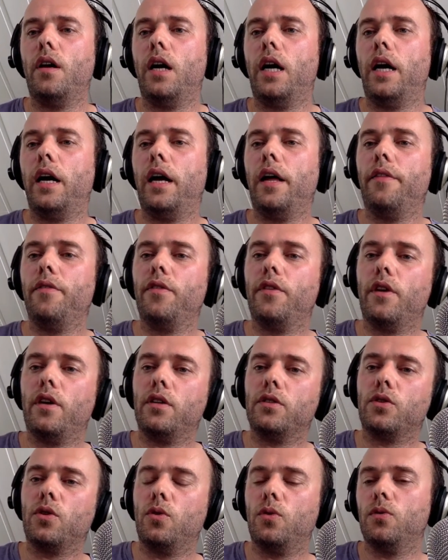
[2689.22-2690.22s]
uh, and
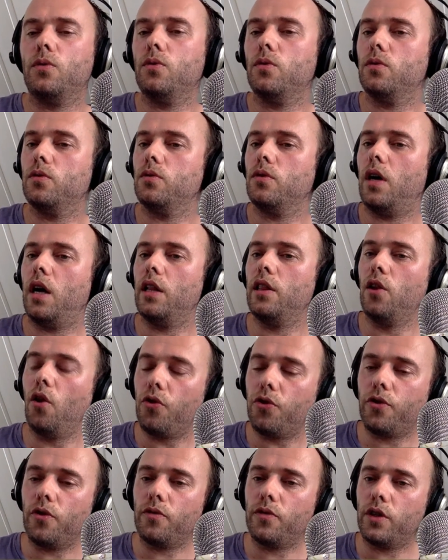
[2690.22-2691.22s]
so a
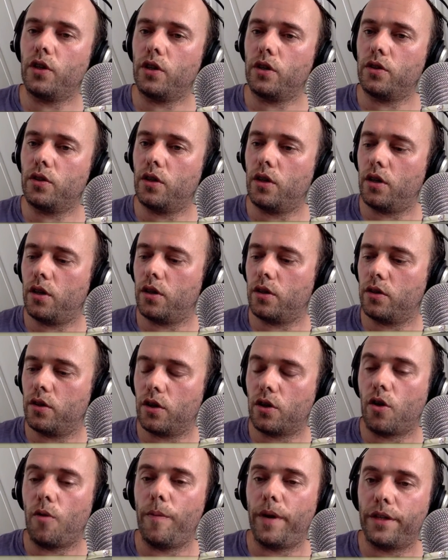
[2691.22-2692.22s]
lot of the, the
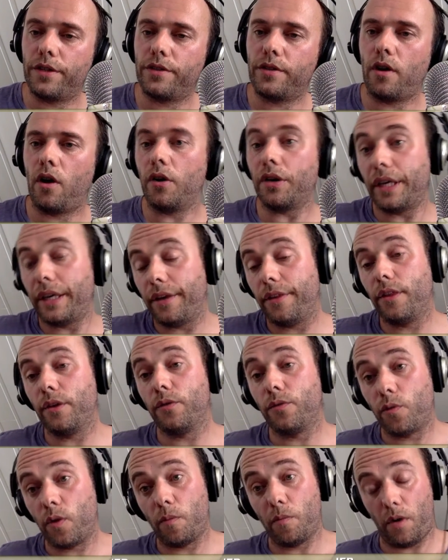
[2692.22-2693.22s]
the commits are
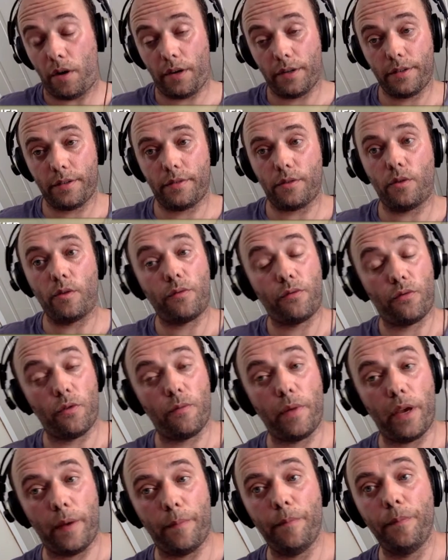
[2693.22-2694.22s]
either from us or
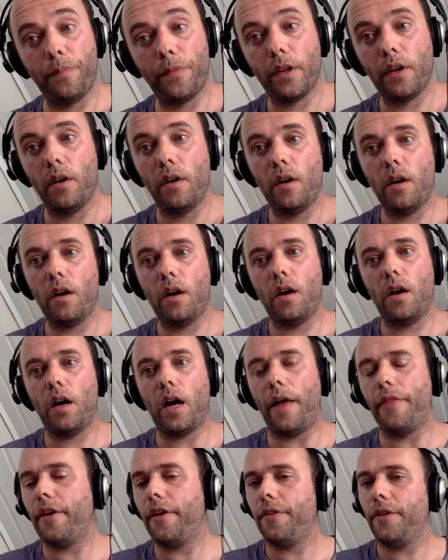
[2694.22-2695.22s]
from him,
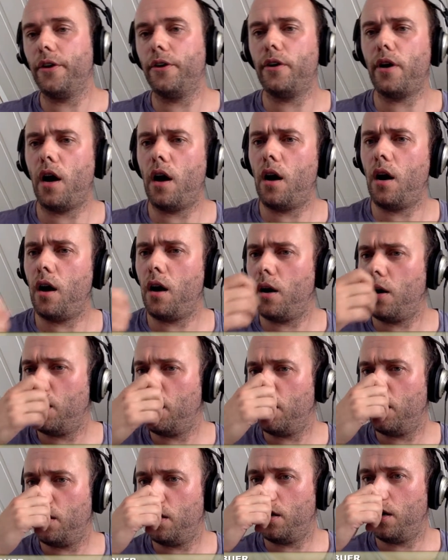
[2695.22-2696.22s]
uh, and then mm. there
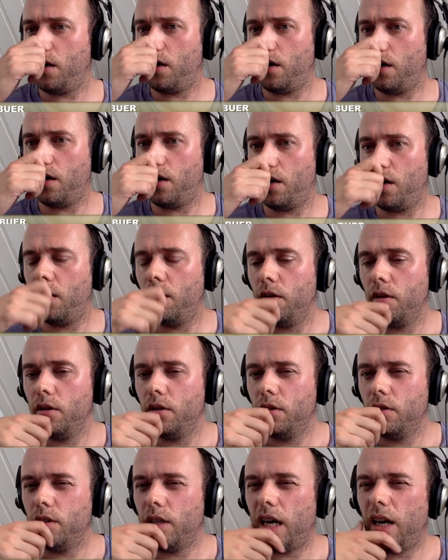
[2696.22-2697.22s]
are
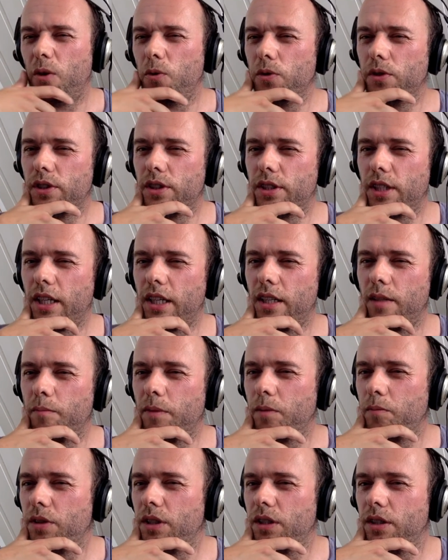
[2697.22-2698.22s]
I would say
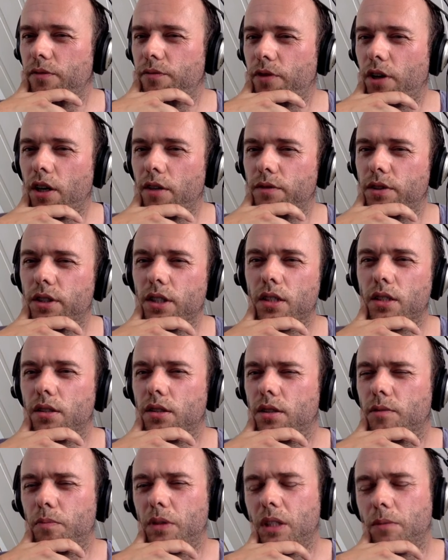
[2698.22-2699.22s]
maybe five
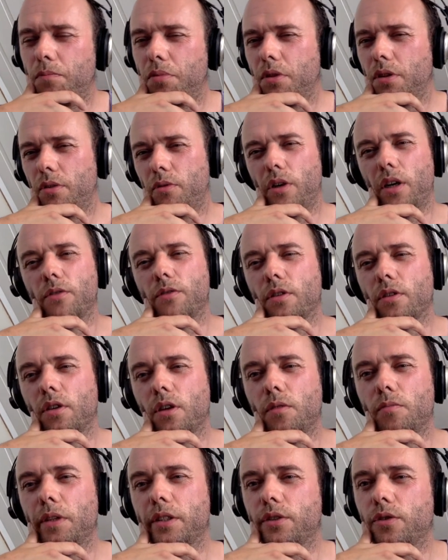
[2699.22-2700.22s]
six people around the
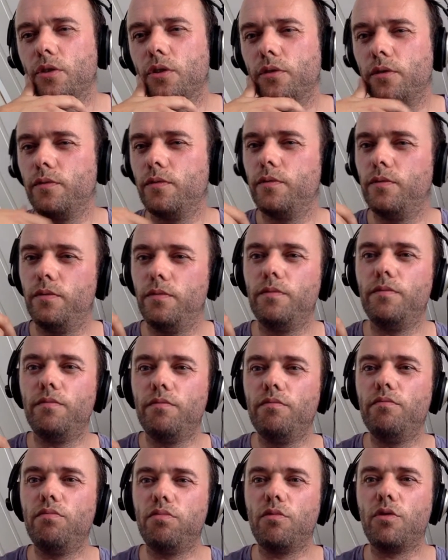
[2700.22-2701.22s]
globe that sort of
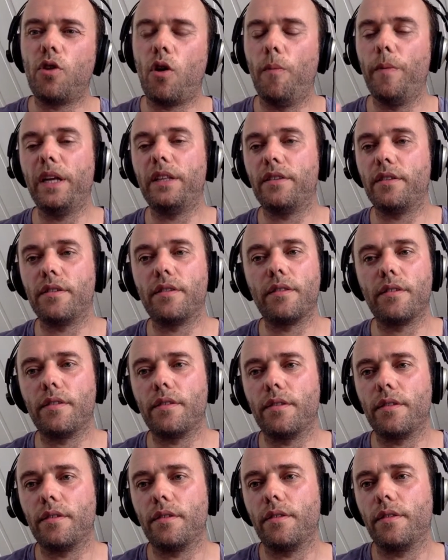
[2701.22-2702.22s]

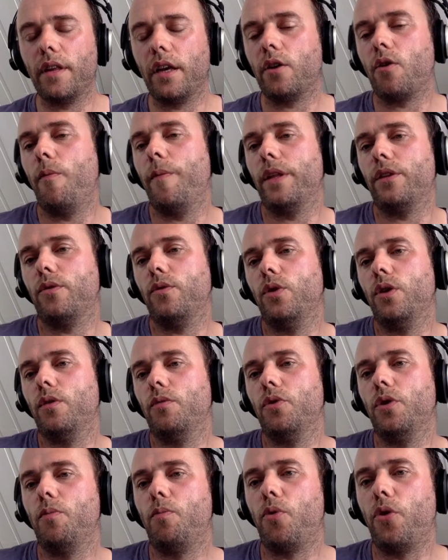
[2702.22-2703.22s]
commits they commit to
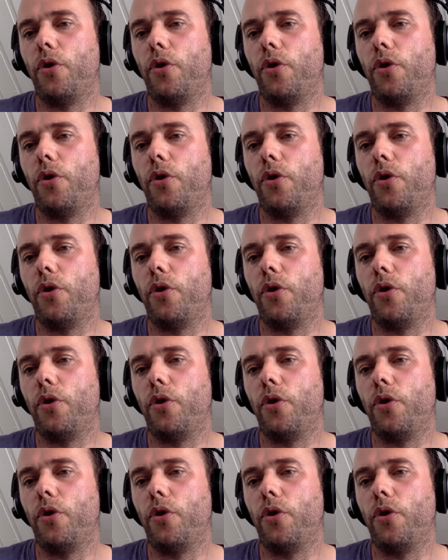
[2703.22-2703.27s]
the, the